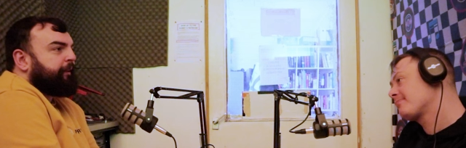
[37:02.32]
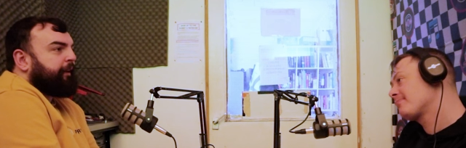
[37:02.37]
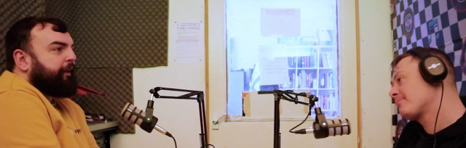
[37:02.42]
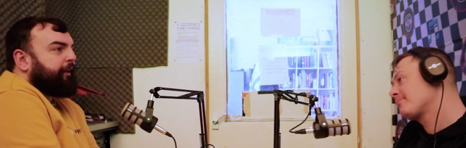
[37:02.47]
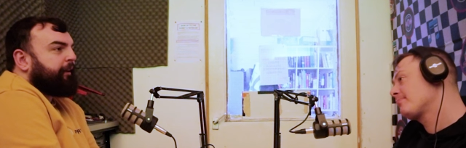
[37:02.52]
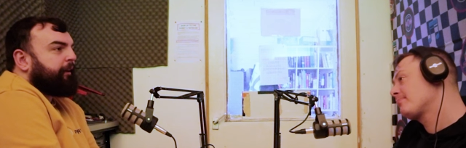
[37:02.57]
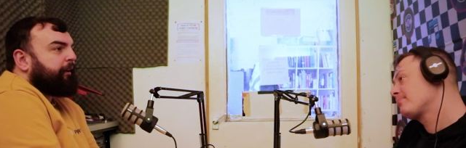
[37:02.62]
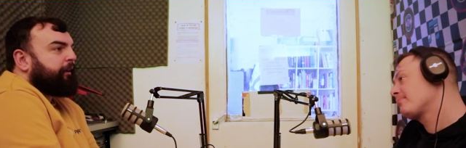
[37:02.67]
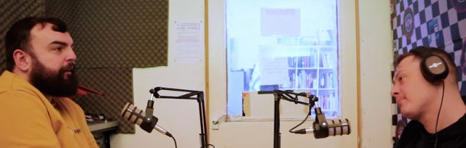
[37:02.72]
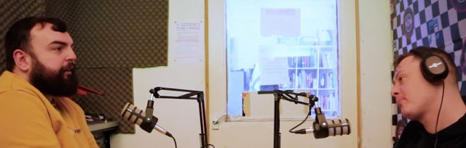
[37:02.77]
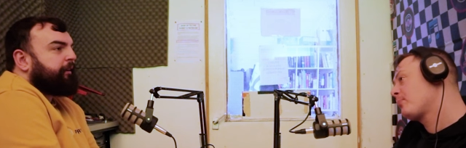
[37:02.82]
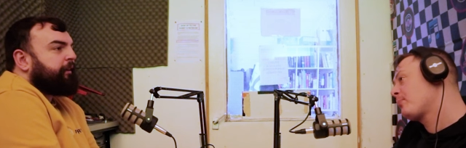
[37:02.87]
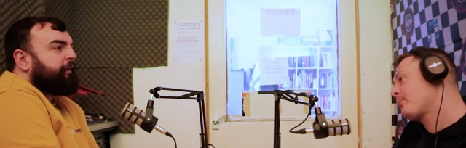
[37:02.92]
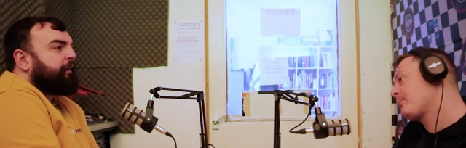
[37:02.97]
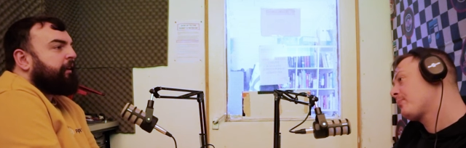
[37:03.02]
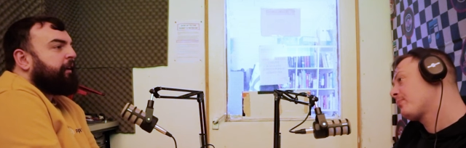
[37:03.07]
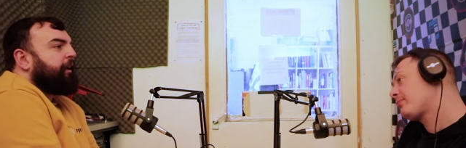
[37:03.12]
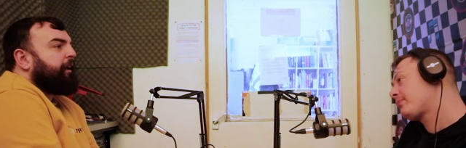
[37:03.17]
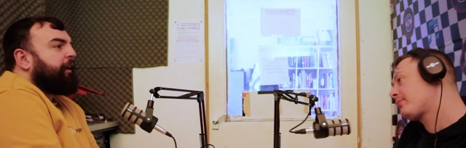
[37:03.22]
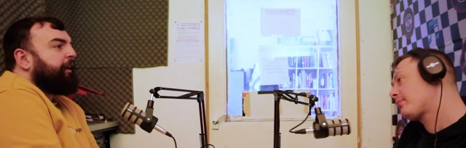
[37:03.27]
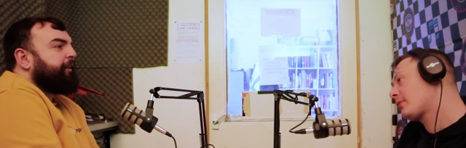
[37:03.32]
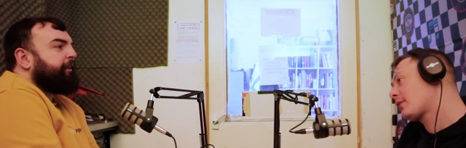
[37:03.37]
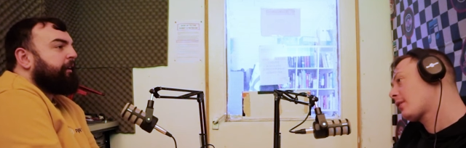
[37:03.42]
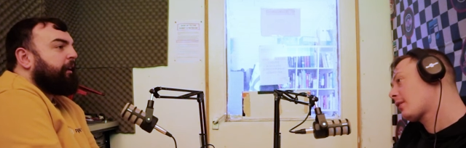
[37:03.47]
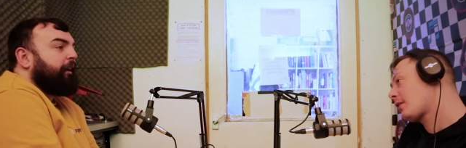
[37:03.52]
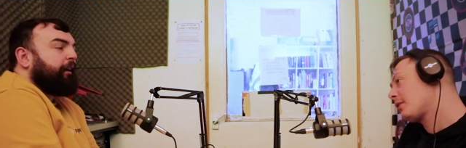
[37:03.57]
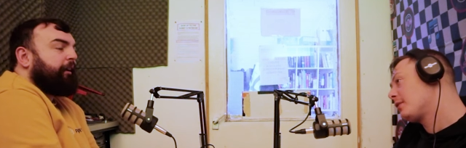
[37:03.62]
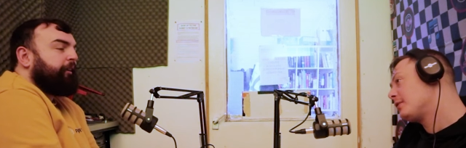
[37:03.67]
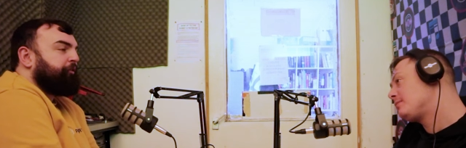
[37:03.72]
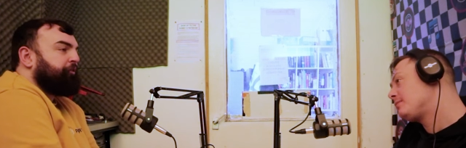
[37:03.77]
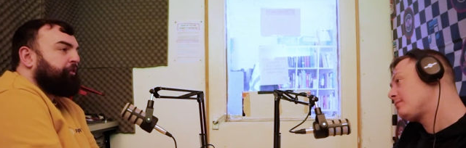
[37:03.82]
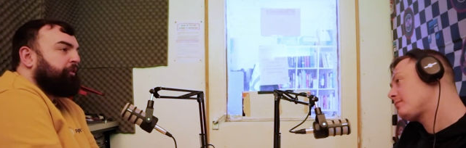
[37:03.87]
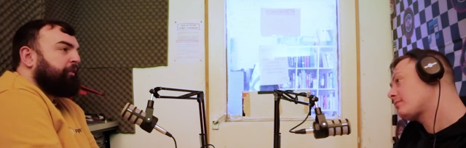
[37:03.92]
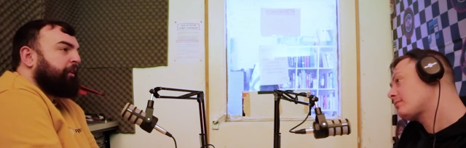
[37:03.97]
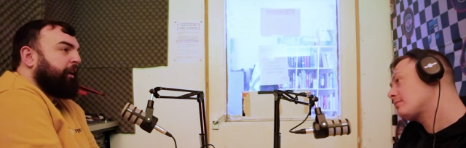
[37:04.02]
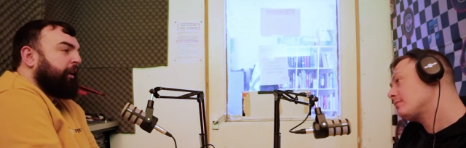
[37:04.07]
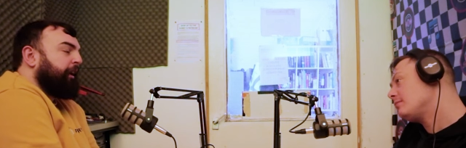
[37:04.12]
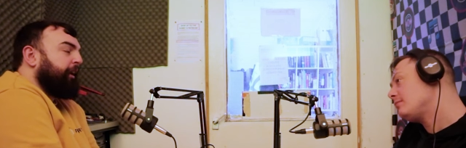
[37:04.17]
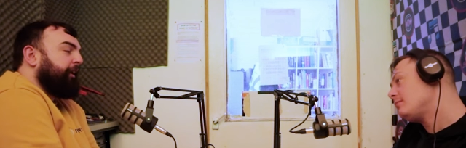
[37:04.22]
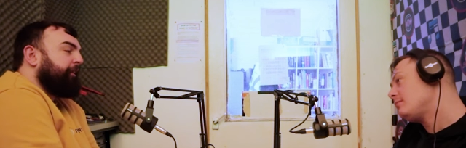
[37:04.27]
Speaker 1: will take it.
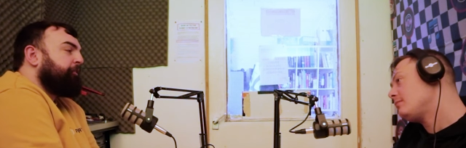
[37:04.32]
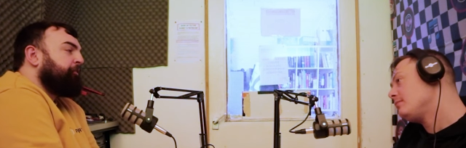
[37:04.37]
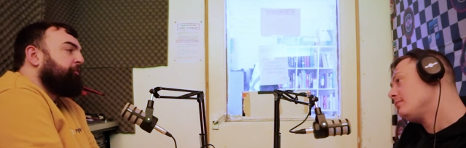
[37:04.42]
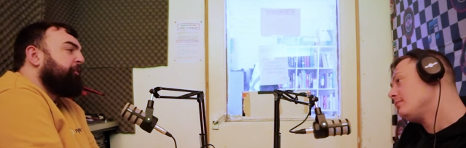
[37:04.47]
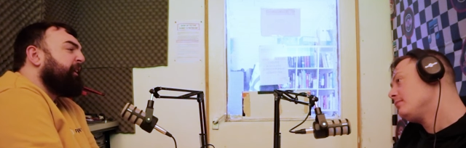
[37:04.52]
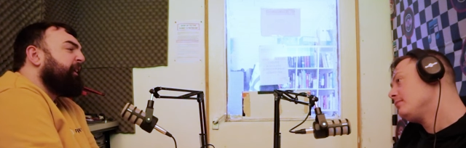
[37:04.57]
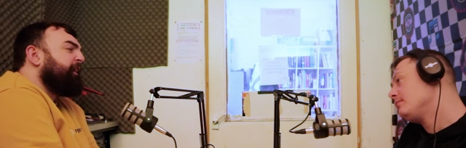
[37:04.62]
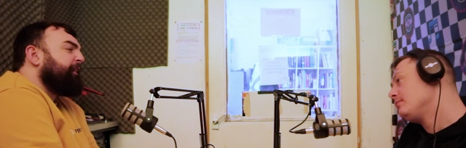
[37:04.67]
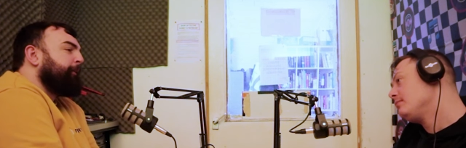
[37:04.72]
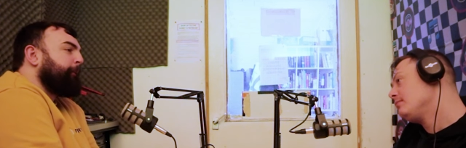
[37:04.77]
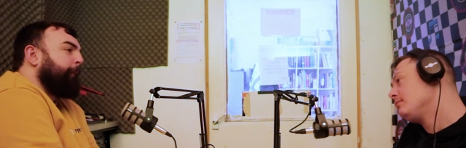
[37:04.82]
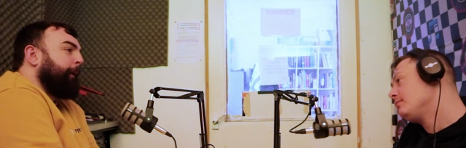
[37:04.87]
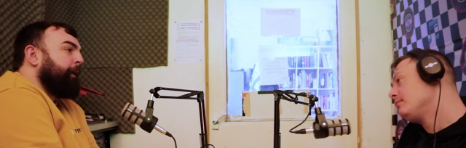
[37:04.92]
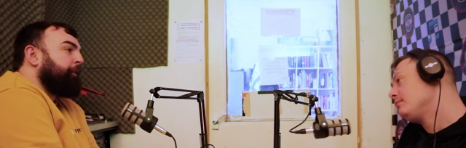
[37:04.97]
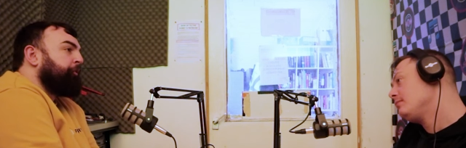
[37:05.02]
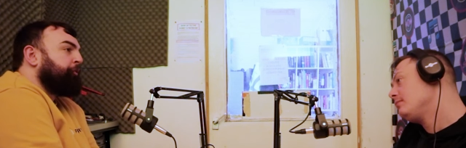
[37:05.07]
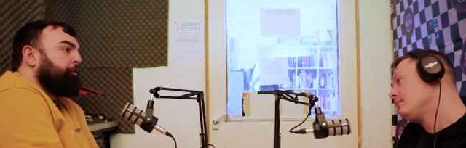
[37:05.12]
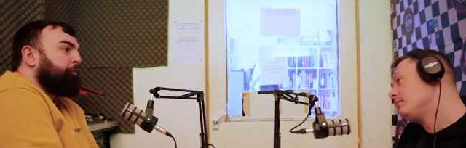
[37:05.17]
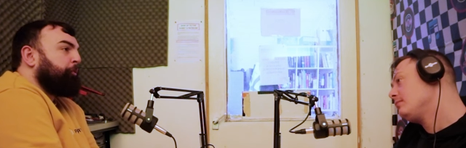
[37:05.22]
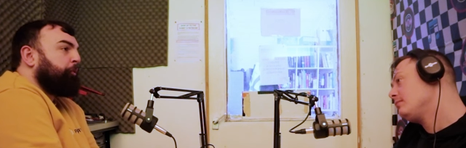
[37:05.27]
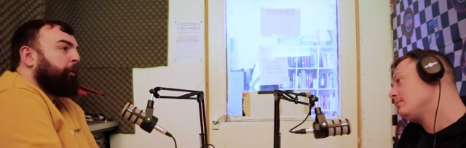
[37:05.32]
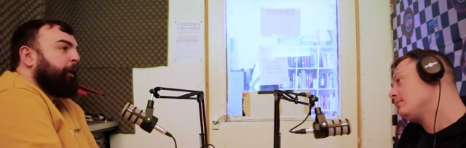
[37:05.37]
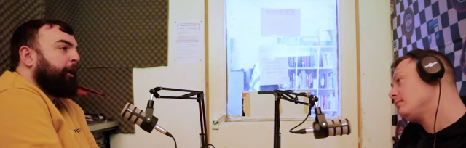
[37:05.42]
It's really depends on